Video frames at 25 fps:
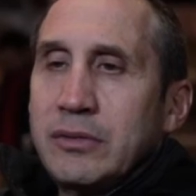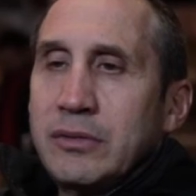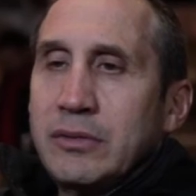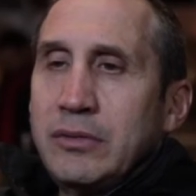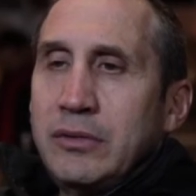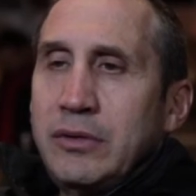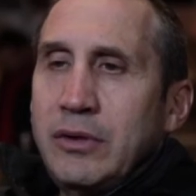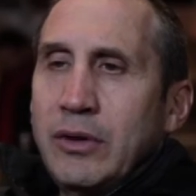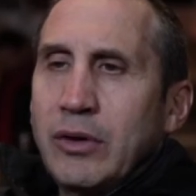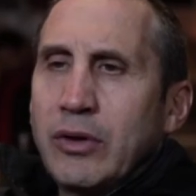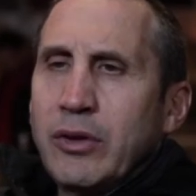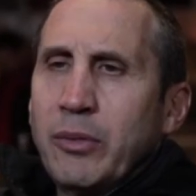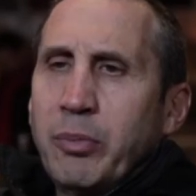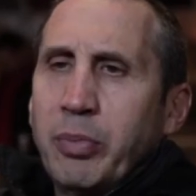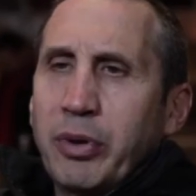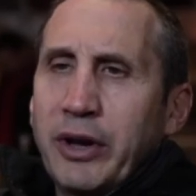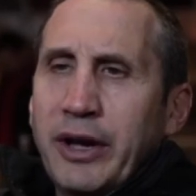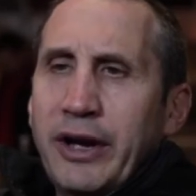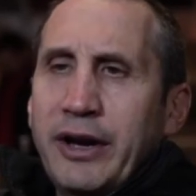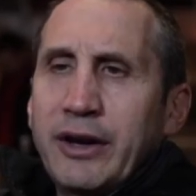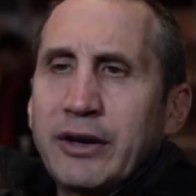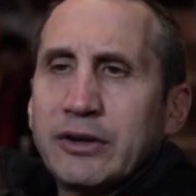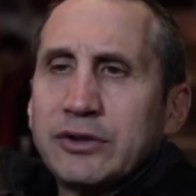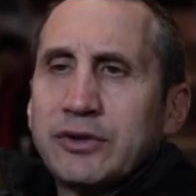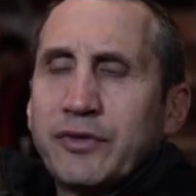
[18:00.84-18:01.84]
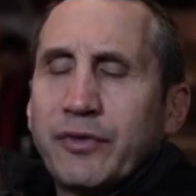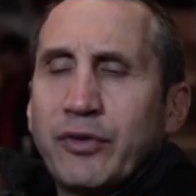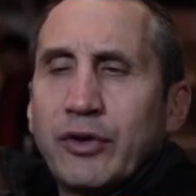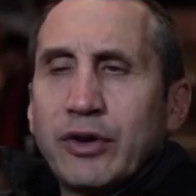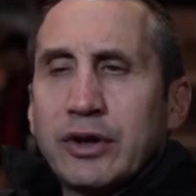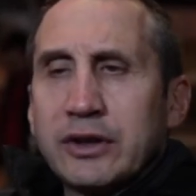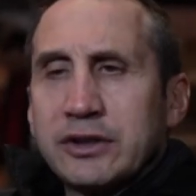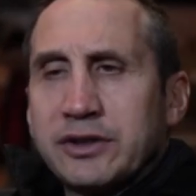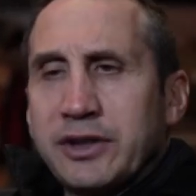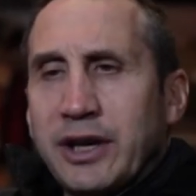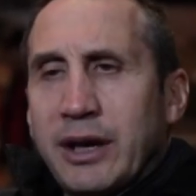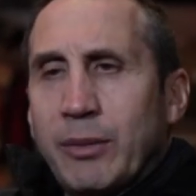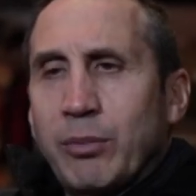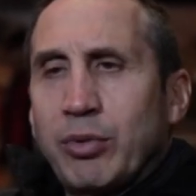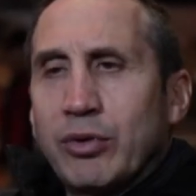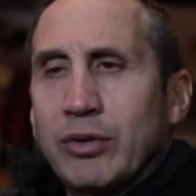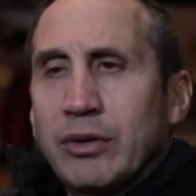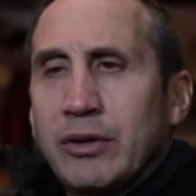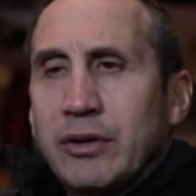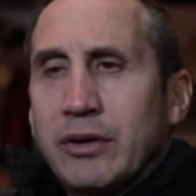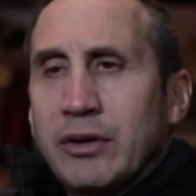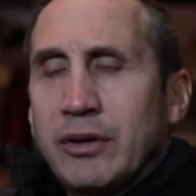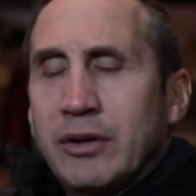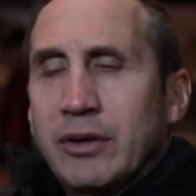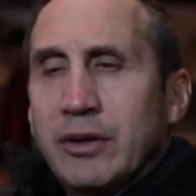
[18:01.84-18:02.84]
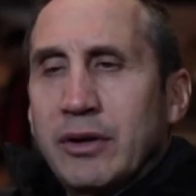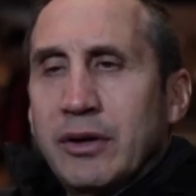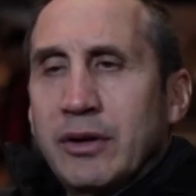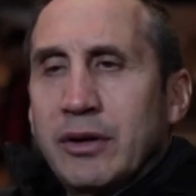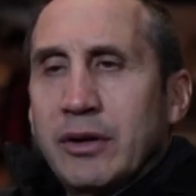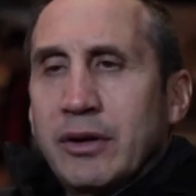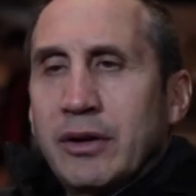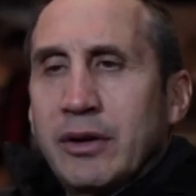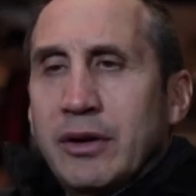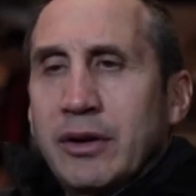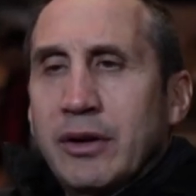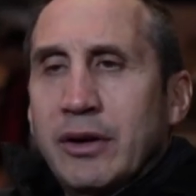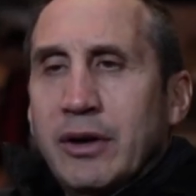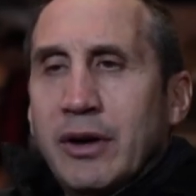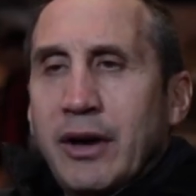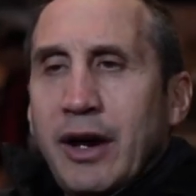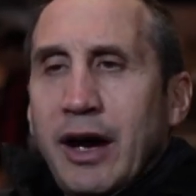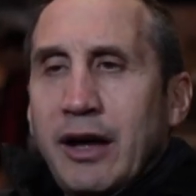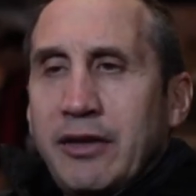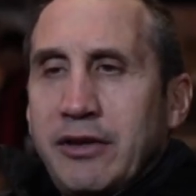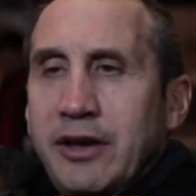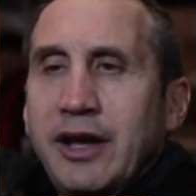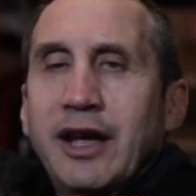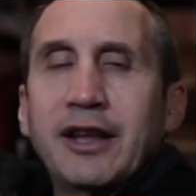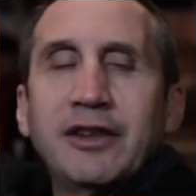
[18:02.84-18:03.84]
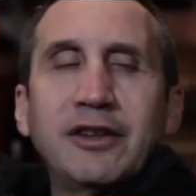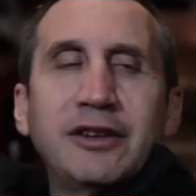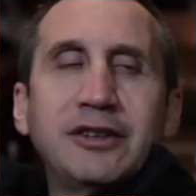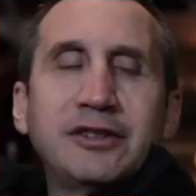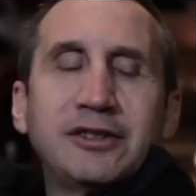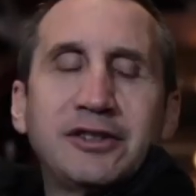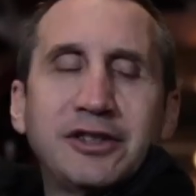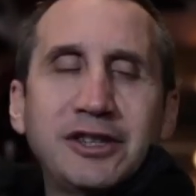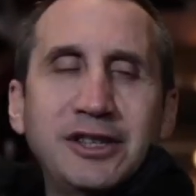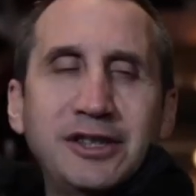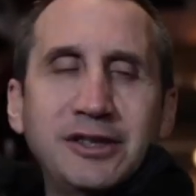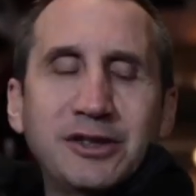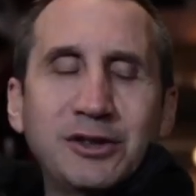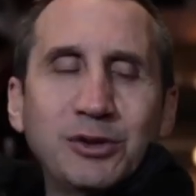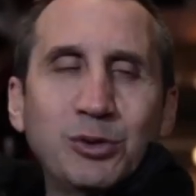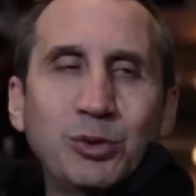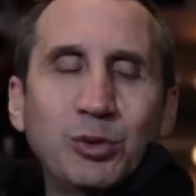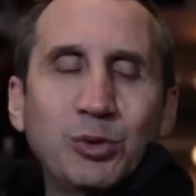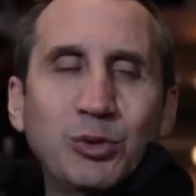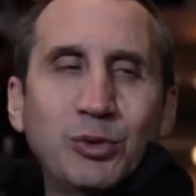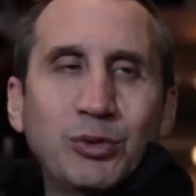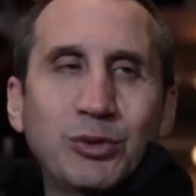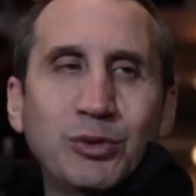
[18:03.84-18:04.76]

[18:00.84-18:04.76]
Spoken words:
the players, for example, at the end of the season